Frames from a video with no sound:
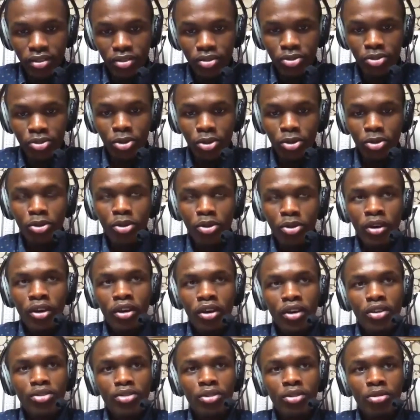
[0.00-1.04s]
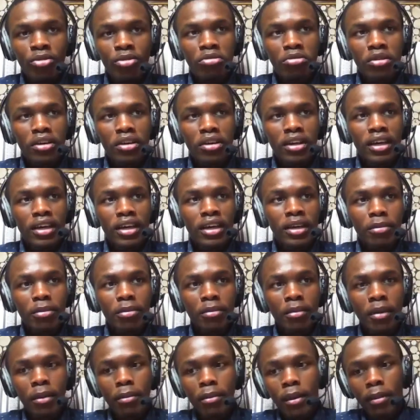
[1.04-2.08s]
So
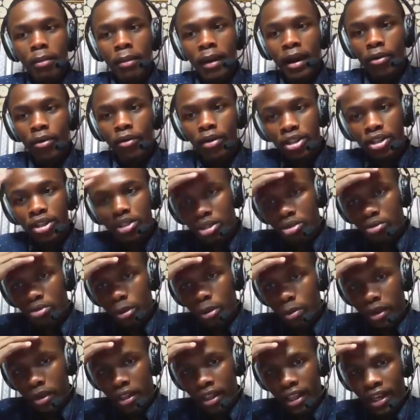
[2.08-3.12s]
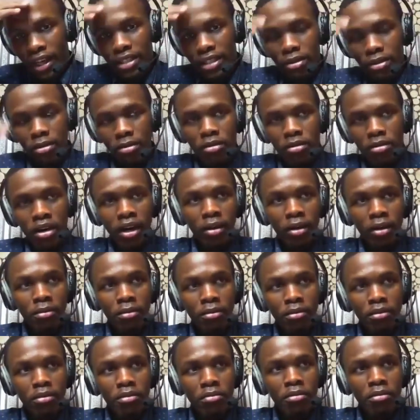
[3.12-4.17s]
my question would be that
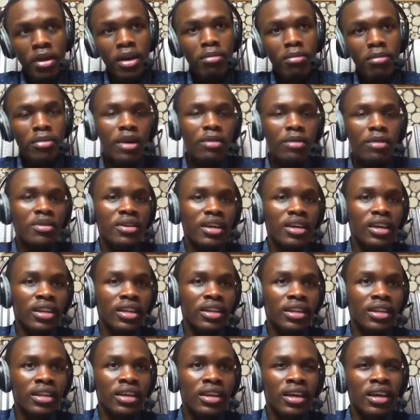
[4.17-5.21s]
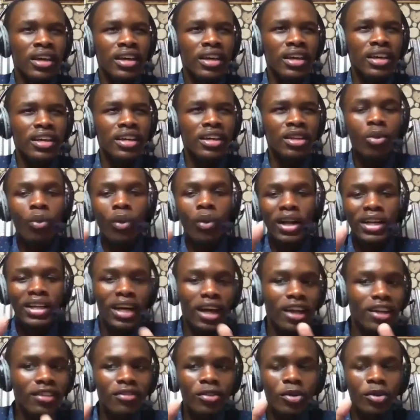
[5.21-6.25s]
maybe in what
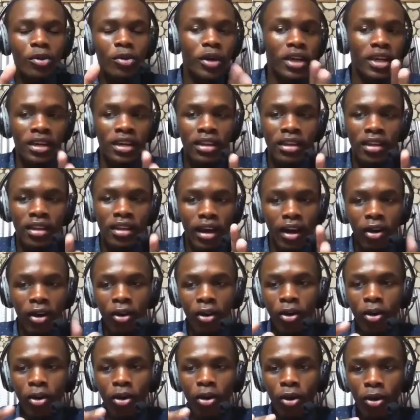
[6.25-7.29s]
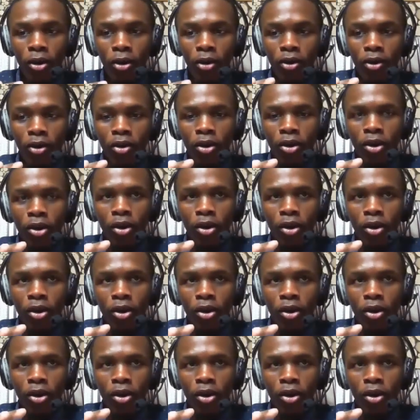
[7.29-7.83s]
kind of a way, or